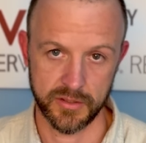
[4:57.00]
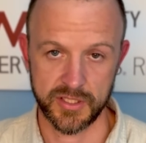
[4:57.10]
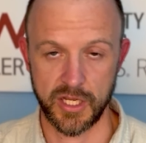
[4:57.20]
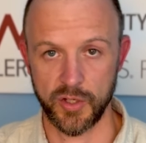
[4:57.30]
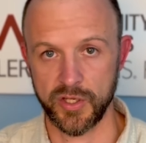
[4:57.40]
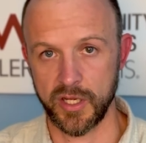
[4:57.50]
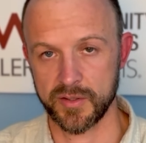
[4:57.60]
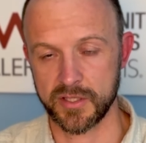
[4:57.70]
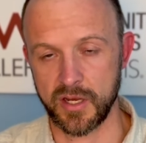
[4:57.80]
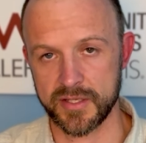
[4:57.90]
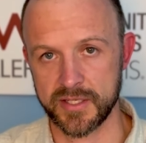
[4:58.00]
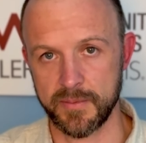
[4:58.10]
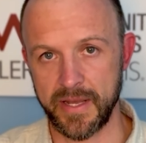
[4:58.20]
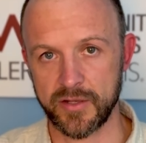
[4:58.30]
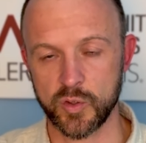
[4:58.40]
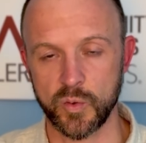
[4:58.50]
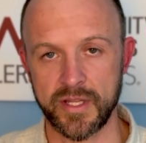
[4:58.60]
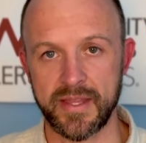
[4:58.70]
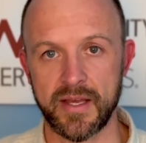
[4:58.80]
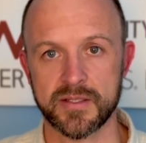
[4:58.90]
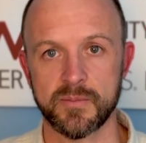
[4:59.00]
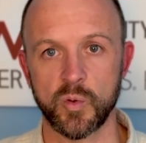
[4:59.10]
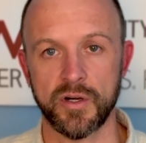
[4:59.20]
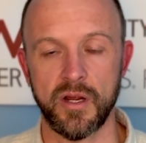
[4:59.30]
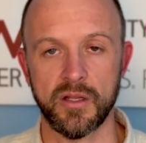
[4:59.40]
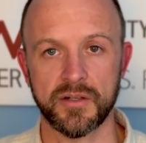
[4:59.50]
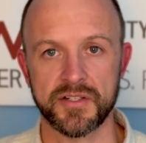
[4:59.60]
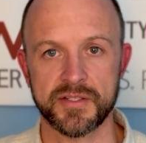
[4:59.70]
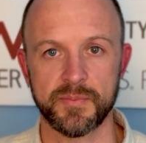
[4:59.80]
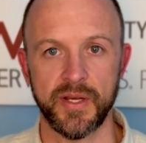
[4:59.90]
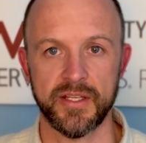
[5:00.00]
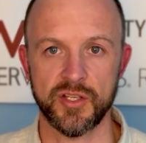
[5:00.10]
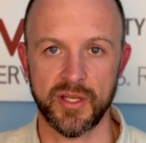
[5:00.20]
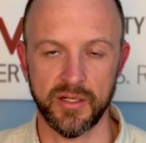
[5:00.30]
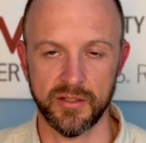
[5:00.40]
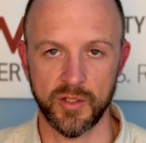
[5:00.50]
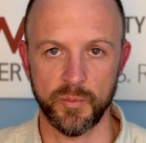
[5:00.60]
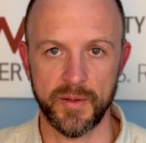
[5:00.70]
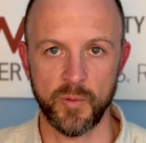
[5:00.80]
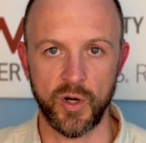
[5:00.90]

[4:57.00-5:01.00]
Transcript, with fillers: So, you know, it's costing about twenty thousand dollars more dollars, but you get a little bit more